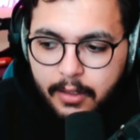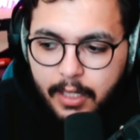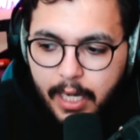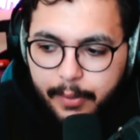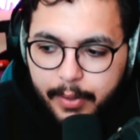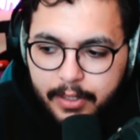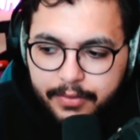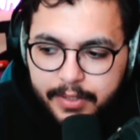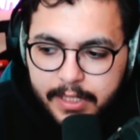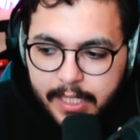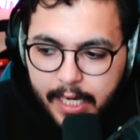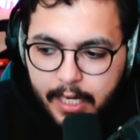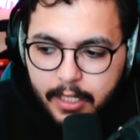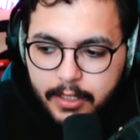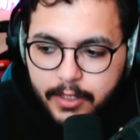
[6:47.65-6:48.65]
I worked for
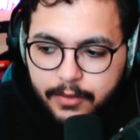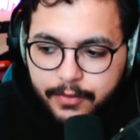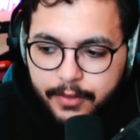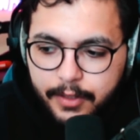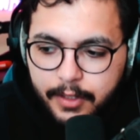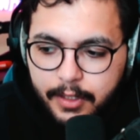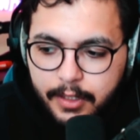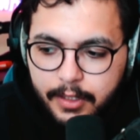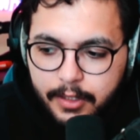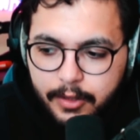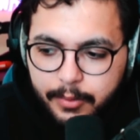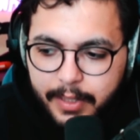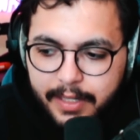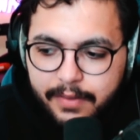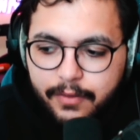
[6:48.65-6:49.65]
Scarce for
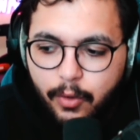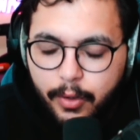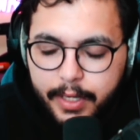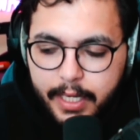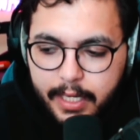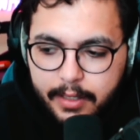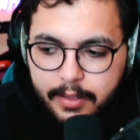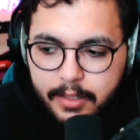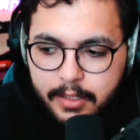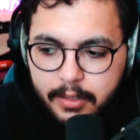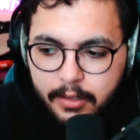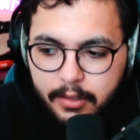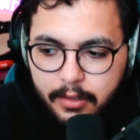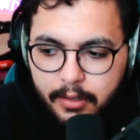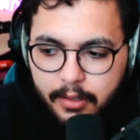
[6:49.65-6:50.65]
3 to 4
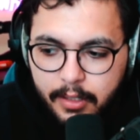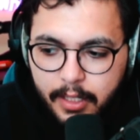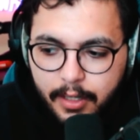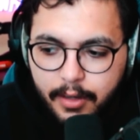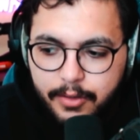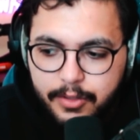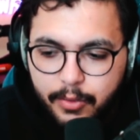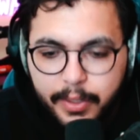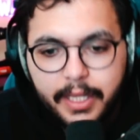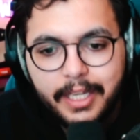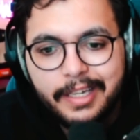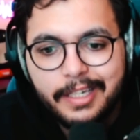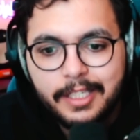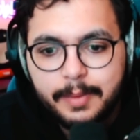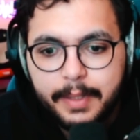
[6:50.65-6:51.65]
years. It was a really
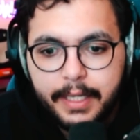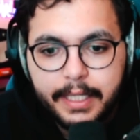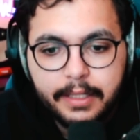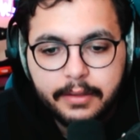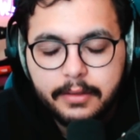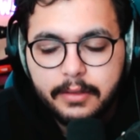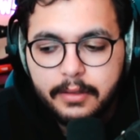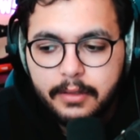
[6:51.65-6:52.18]
good experience.